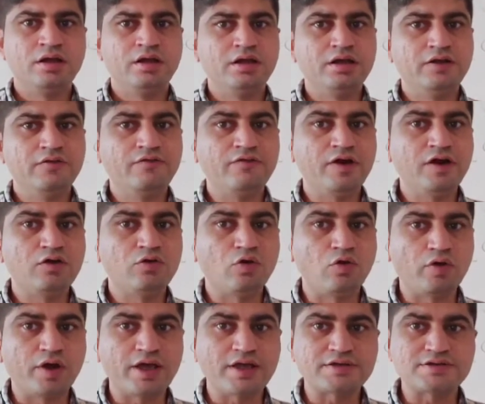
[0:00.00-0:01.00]
in different
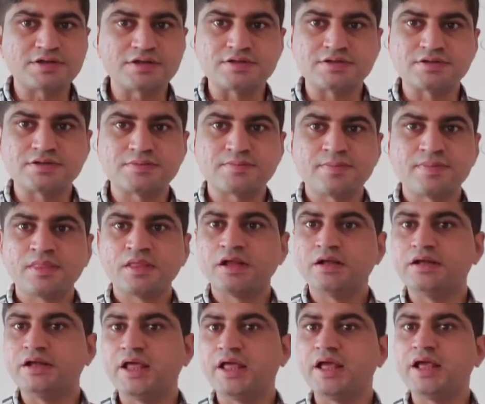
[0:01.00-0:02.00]
locations,
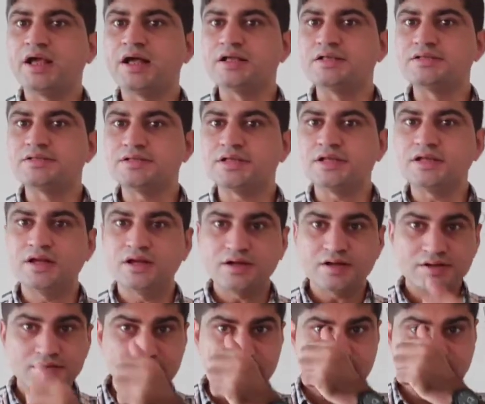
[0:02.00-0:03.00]
they
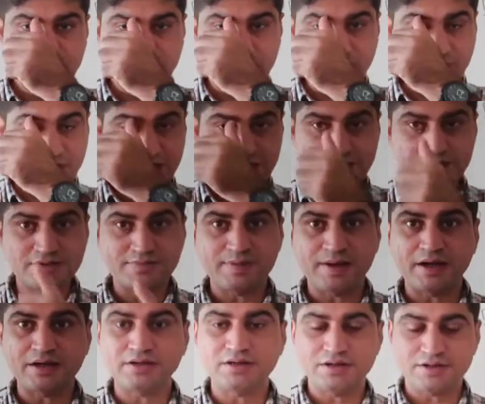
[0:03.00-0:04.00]
consider various
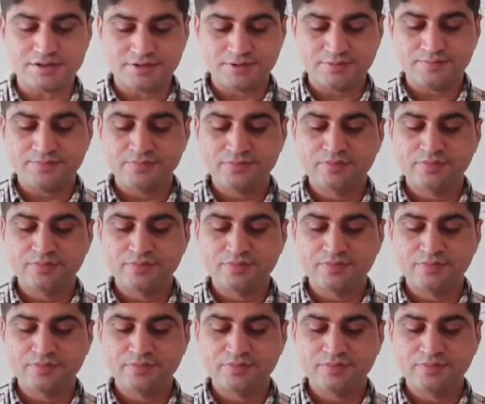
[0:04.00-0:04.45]
factors.